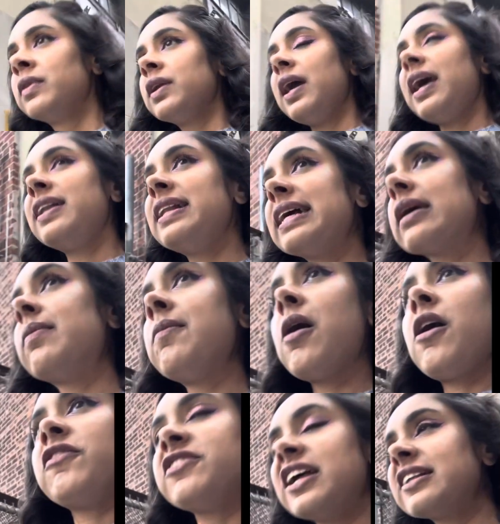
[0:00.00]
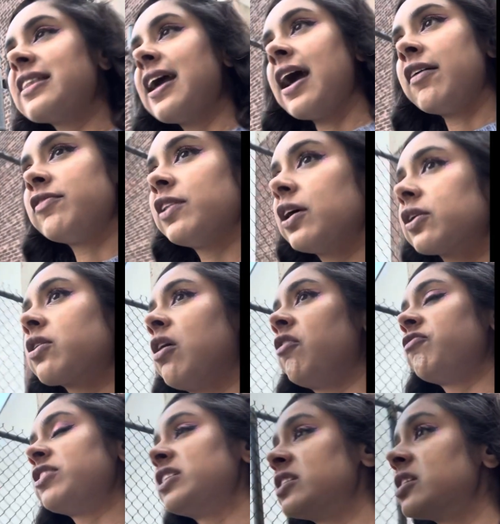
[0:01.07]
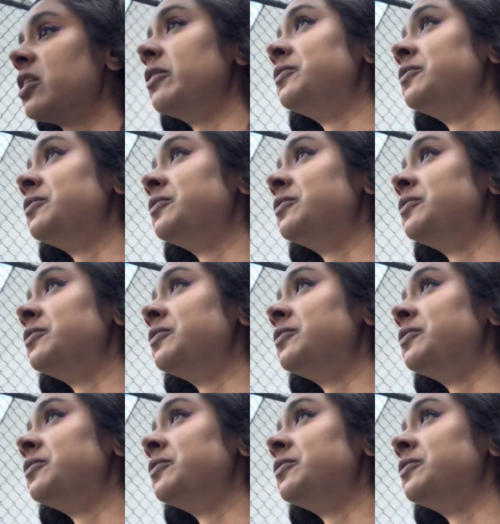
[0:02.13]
And they come off like they have a lot of confidence.